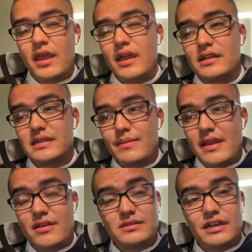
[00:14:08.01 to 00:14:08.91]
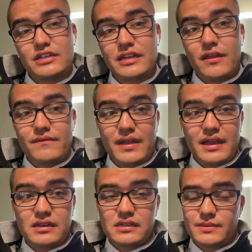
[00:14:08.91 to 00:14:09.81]
It's time to head downstairs, get on the
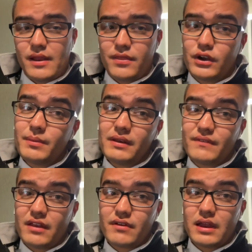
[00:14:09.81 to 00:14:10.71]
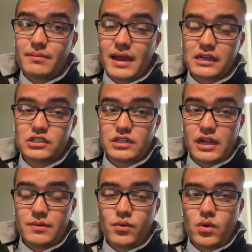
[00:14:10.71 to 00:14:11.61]
van. It's about a 30-minute van ride back to the
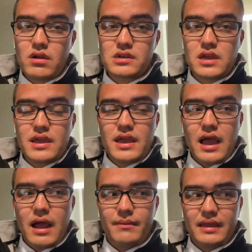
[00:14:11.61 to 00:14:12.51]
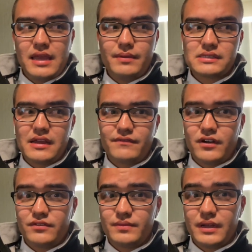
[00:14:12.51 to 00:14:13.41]
airport. They keep us kind of
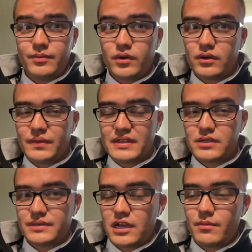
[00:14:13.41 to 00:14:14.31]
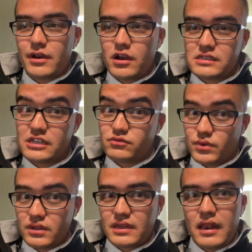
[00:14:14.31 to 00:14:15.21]
far from the airport with this hotel, but honestly, it's
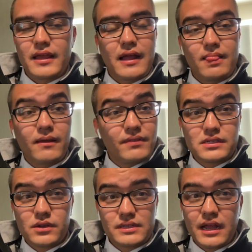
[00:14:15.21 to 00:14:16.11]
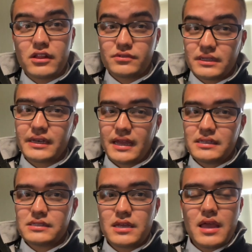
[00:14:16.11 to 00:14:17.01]
worth it. Like, I love this hotel. It's really
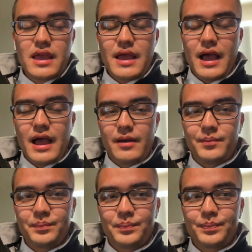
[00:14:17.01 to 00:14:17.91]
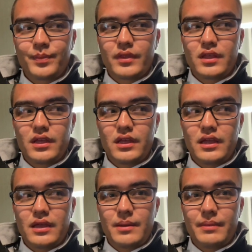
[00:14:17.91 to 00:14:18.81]
nice.
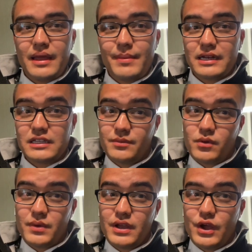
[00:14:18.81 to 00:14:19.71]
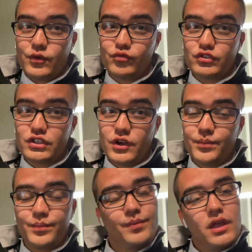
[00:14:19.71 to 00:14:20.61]
But yeah, back to the airport we go.
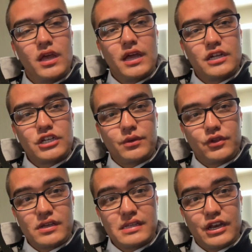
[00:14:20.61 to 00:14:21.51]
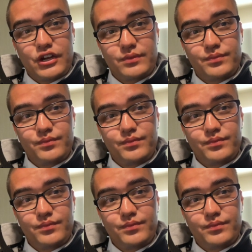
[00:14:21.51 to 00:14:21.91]
So check with you guys later.